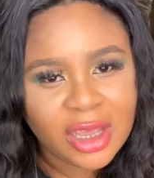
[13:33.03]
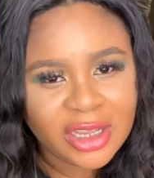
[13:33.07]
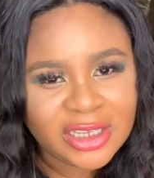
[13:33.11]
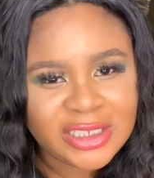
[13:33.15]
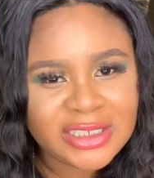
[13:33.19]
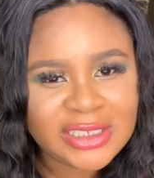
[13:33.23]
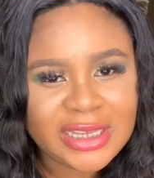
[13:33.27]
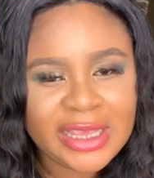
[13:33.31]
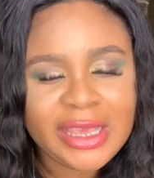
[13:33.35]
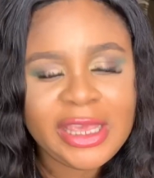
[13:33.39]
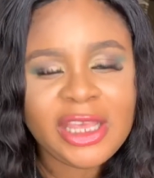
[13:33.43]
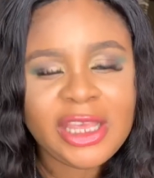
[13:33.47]

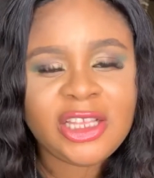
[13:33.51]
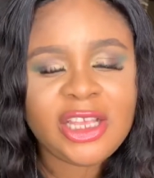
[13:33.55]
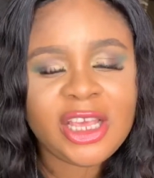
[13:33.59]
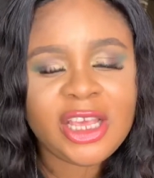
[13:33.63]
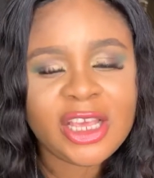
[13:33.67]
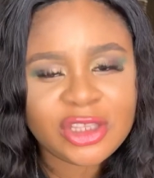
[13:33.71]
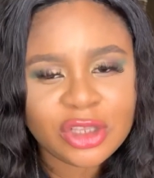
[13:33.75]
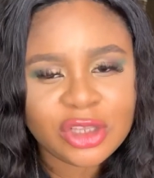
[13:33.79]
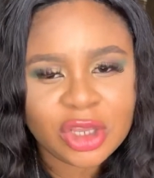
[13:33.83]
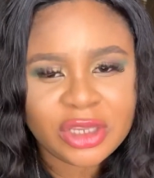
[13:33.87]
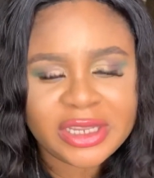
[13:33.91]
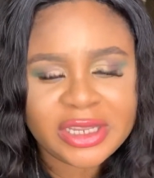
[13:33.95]

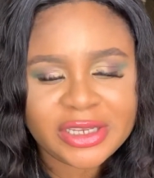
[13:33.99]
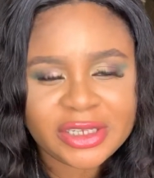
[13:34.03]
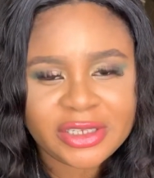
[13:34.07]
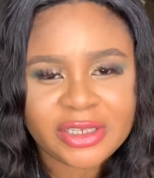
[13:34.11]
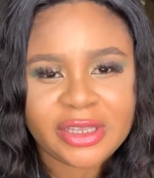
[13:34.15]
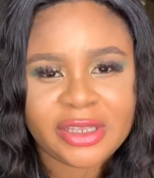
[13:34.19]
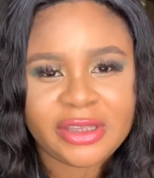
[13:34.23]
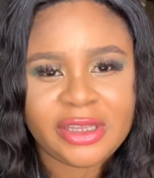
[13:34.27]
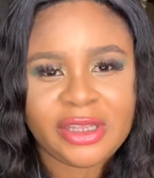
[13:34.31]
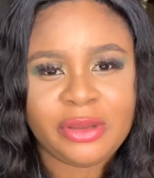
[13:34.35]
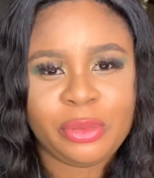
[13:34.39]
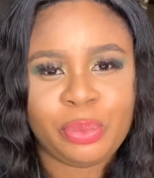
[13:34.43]
Hit on
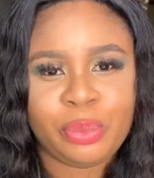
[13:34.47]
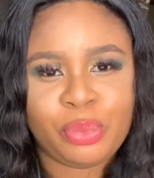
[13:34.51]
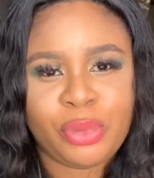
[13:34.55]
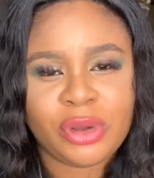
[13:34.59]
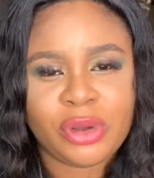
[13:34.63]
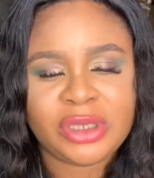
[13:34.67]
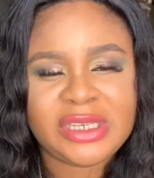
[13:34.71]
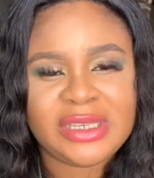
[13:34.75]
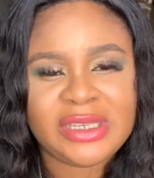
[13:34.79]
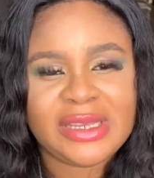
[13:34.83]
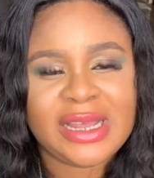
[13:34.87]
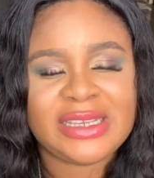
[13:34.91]
the
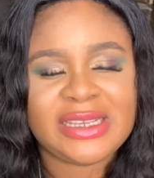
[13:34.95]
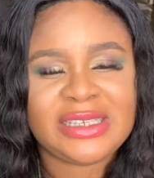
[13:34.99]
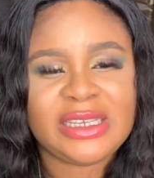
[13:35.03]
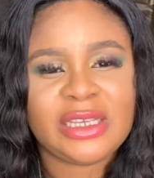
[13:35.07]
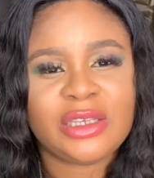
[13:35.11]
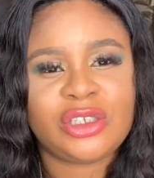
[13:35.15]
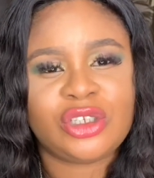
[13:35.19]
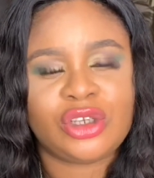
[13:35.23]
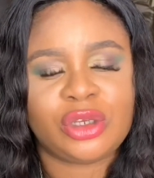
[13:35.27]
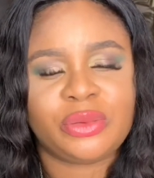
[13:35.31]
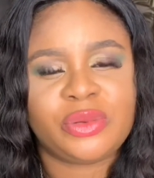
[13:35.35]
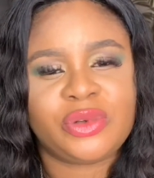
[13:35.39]
button that
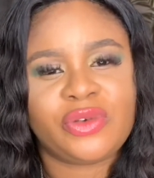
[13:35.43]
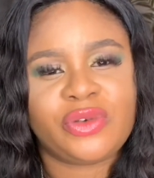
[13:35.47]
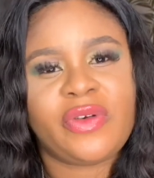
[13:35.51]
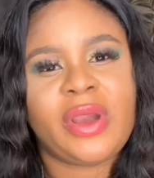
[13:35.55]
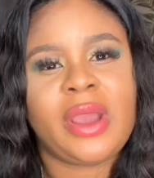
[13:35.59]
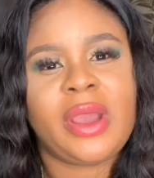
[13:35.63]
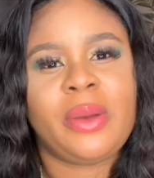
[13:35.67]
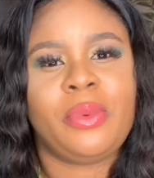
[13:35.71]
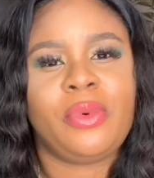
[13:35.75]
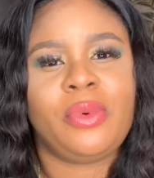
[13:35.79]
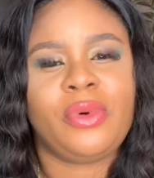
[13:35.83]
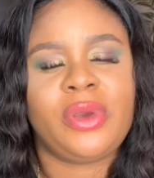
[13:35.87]
says
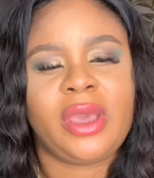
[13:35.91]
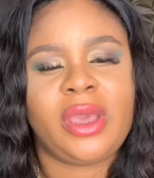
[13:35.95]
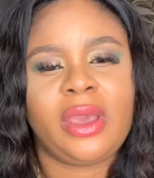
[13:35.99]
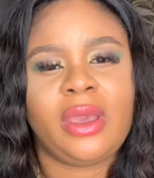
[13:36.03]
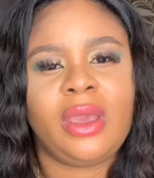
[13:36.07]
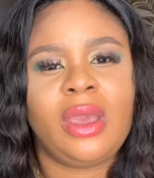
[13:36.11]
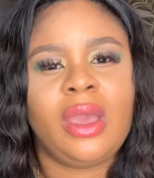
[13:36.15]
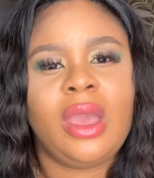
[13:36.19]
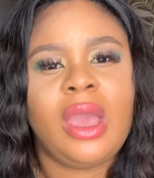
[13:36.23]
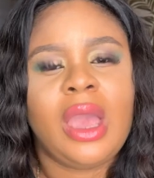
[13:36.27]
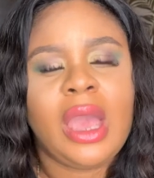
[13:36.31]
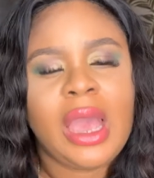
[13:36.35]
subscribe,
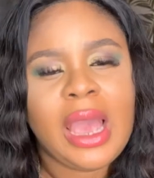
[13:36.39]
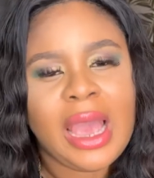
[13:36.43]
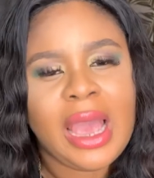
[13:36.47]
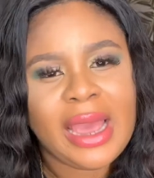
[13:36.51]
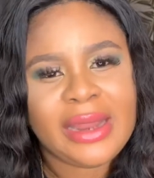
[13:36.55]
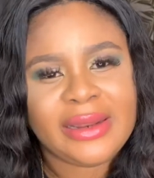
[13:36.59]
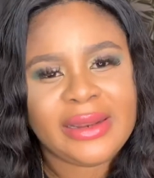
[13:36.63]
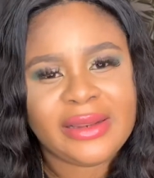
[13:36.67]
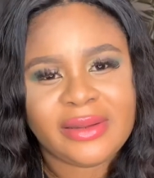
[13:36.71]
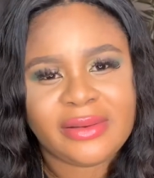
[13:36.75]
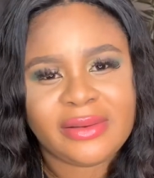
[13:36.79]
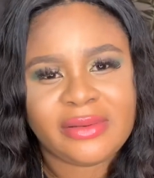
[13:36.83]
okay,
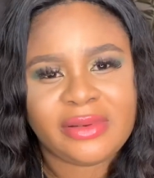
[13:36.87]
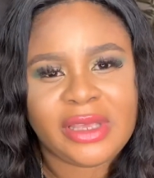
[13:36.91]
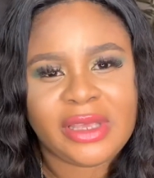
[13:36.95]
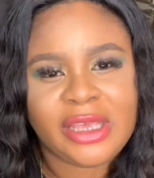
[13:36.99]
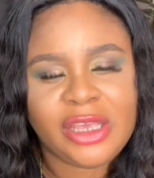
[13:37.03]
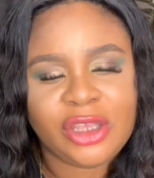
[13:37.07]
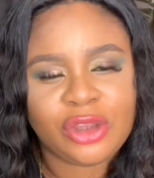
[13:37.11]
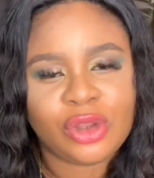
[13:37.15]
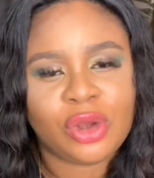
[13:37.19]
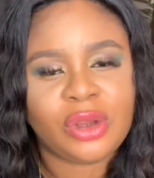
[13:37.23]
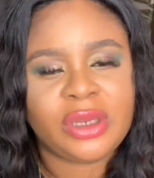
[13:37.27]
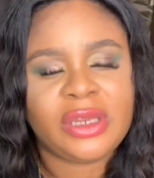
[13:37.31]
and
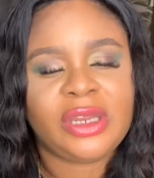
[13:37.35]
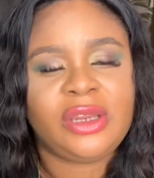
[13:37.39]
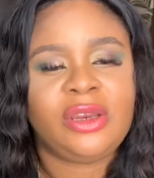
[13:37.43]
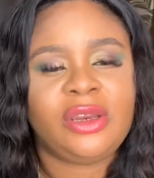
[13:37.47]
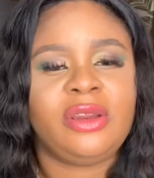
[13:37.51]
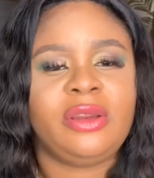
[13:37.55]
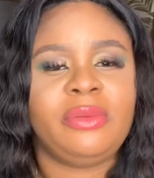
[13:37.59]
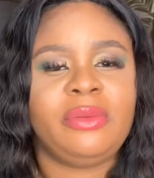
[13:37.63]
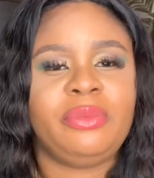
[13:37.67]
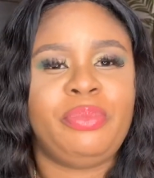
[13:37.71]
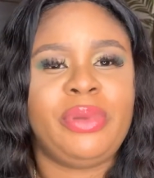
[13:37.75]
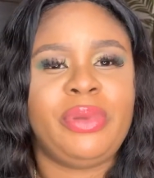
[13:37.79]
hit on
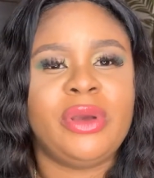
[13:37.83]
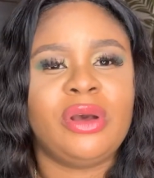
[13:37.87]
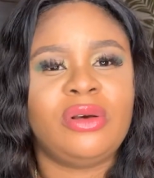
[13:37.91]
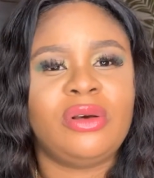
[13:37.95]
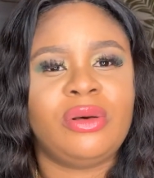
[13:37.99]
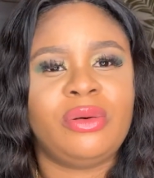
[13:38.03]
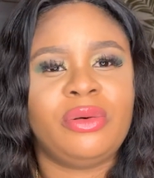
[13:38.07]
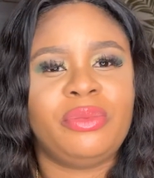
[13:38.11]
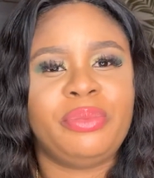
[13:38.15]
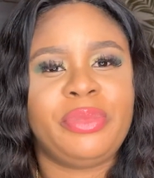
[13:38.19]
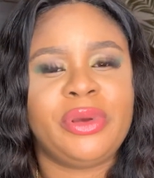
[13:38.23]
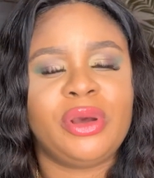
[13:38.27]
the
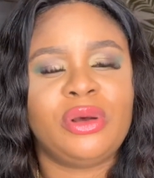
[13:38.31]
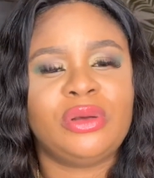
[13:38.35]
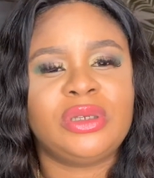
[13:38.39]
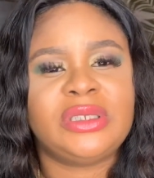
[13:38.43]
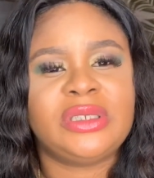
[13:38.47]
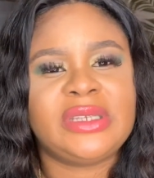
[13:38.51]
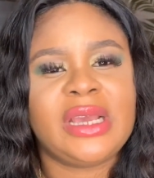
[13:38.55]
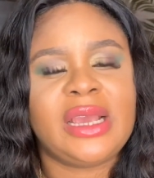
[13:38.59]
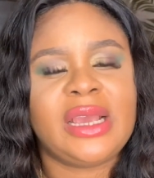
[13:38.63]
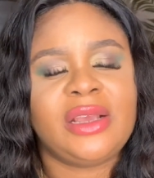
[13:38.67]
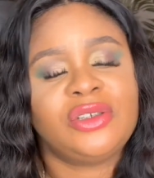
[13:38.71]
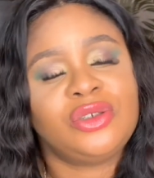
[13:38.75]
bell
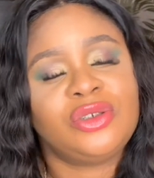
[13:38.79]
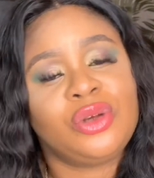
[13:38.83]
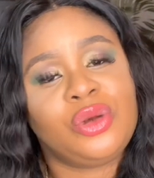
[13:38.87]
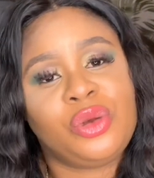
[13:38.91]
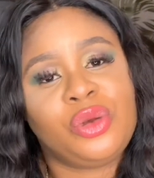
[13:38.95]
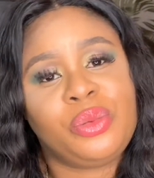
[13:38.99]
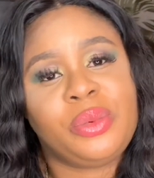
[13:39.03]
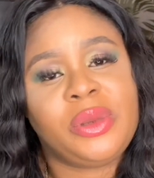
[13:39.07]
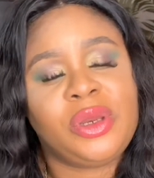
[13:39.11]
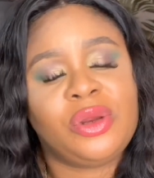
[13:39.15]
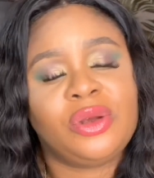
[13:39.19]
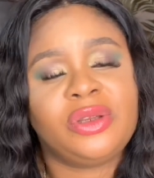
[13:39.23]
sign so
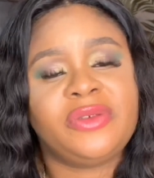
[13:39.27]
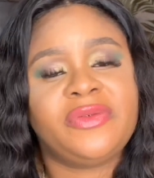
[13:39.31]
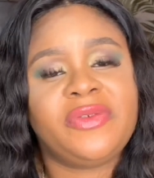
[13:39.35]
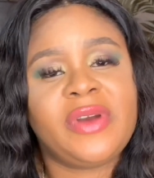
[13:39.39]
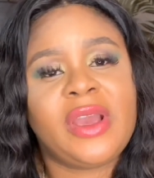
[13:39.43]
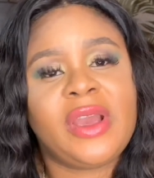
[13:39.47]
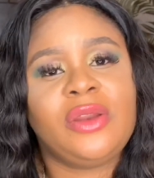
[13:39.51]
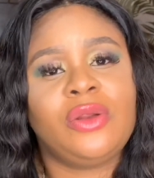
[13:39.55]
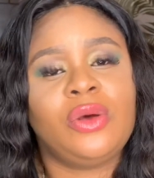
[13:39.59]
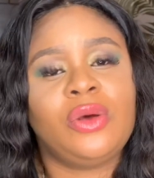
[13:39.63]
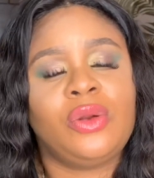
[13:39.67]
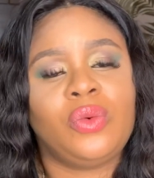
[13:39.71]
you'll be
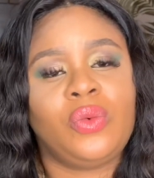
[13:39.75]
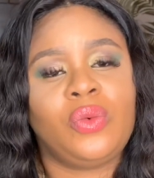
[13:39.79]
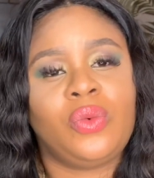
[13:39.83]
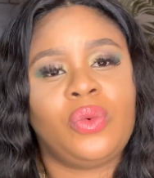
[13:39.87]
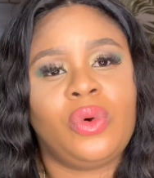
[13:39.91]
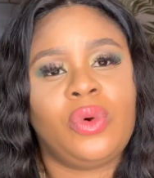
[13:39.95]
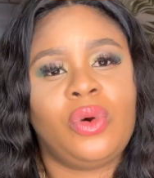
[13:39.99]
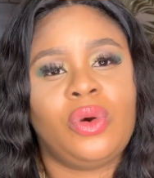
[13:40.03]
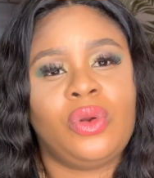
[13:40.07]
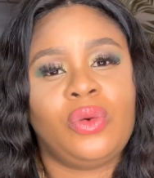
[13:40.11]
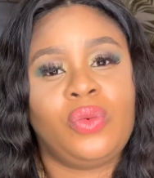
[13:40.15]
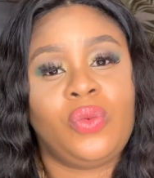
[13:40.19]
notified on
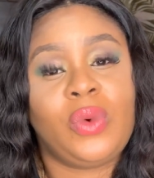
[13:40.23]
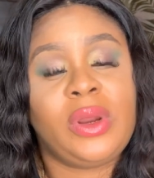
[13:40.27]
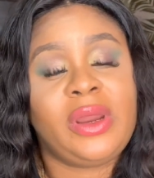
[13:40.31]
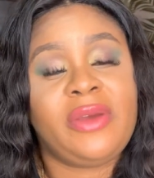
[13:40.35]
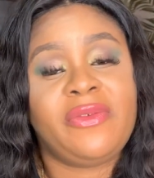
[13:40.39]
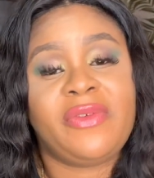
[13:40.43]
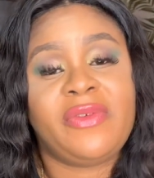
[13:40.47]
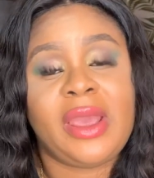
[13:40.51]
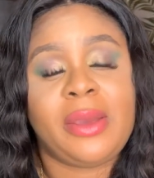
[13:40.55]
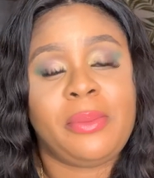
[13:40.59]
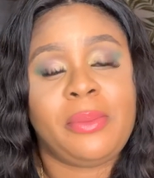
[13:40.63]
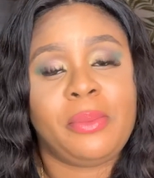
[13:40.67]

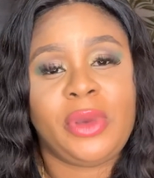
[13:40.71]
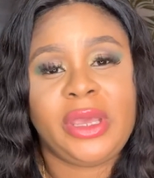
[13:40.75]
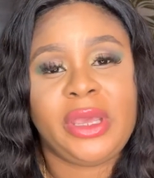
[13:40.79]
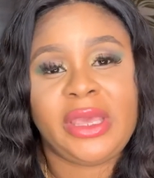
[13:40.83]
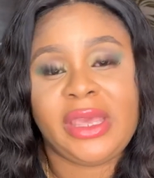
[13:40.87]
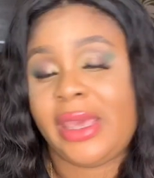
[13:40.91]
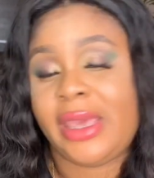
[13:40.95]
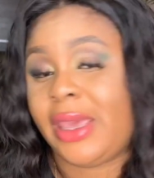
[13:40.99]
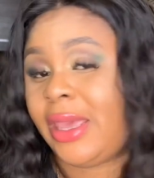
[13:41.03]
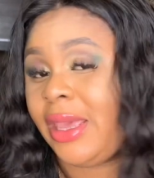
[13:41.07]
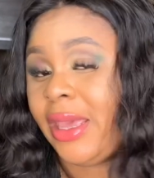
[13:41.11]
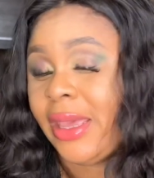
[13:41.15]
whenever I
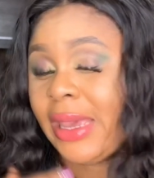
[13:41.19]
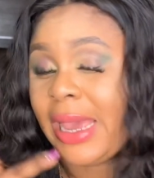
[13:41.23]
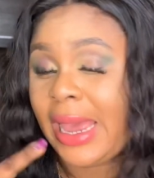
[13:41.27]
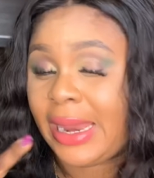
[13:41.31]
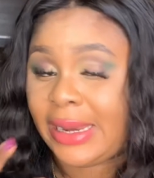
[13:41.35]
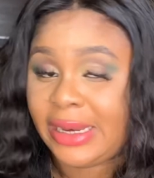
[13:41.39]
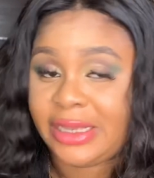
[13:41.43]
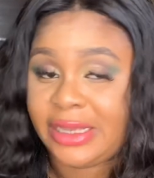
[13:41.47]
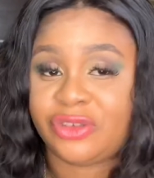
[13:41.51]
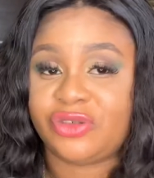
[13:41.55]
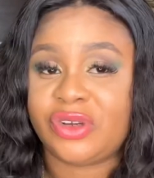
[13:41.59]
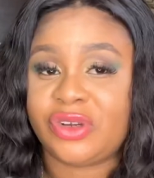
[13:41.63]
make
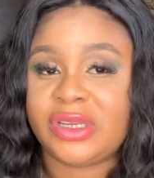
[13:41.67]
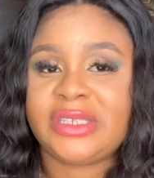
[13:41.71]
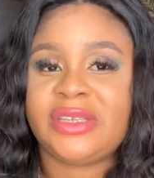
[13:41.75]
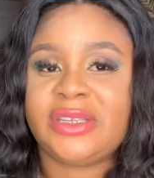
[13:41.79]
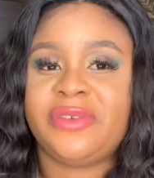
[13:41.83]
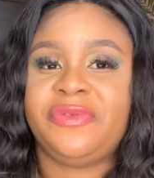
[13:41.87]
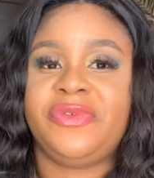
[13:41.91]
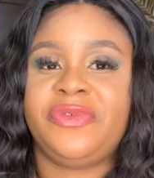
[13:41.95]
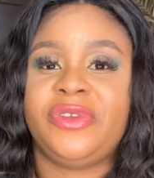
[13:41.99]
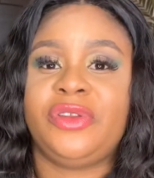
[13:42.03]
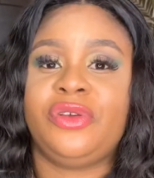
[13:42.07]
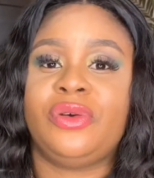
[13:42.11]
an
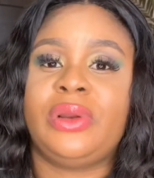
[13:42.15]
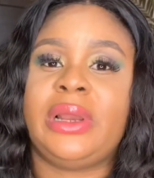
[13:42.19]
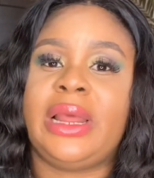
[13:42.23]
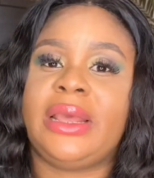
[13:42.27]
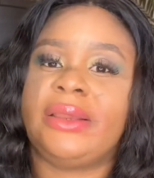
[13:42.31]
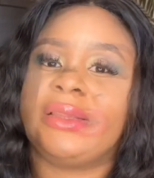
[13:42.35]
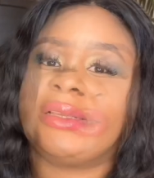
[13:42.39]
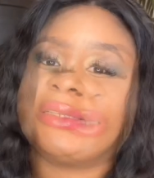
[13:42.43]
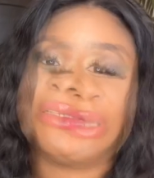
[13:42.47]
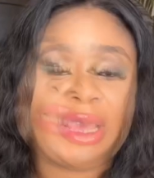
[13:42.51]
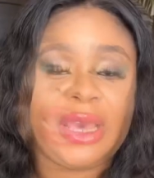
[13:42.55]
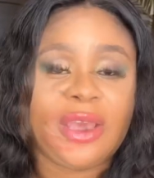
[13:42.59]
interesting video like this.